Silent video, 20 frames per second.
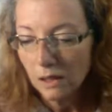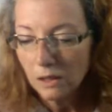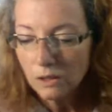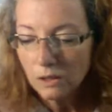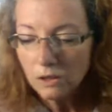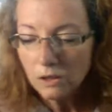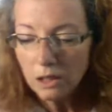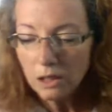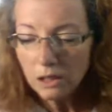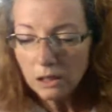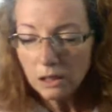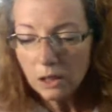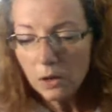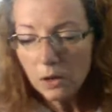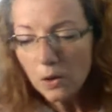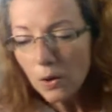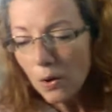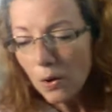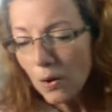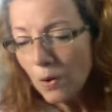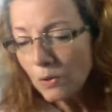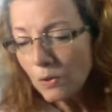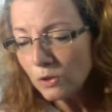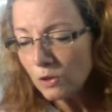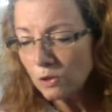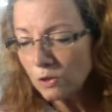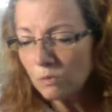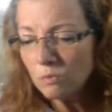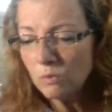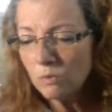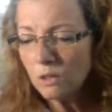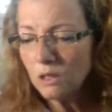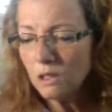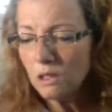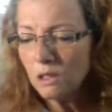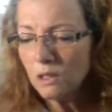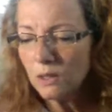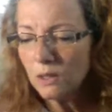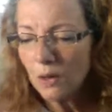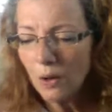Stay close to
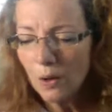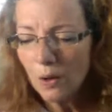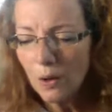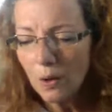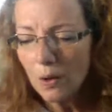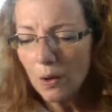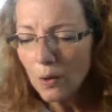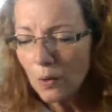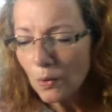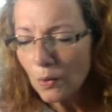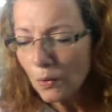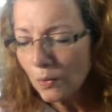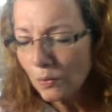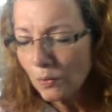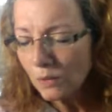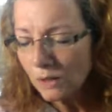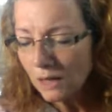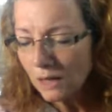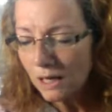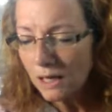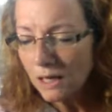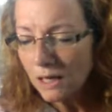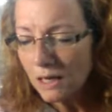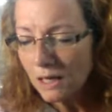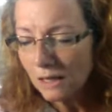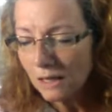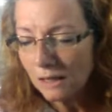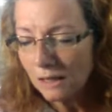me all day.